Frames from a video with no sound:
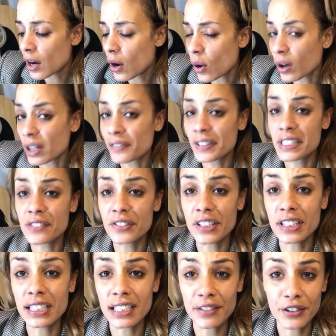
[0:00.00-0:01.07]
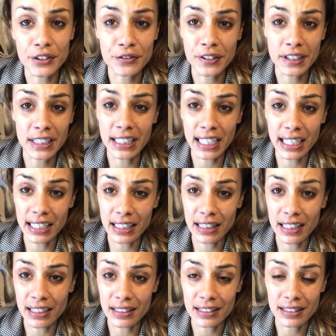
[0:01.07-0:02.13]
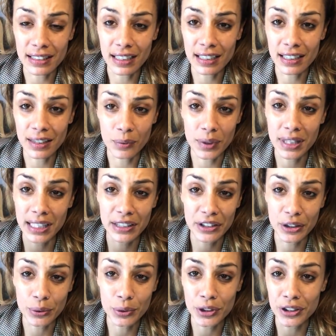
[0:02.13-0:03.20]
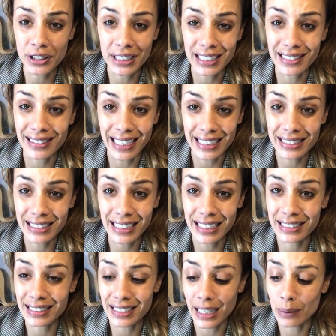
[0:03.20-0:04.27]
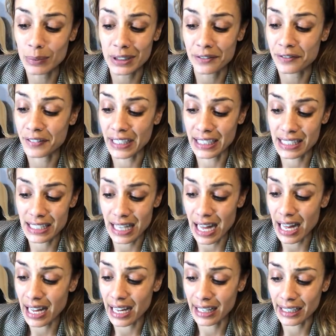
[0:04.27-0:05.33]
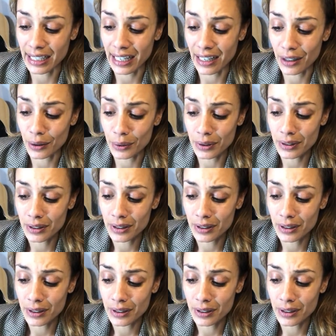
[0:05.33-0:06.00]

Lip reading: or if you're feeling anything within you you're neglecting, it's time to fix that anyhow.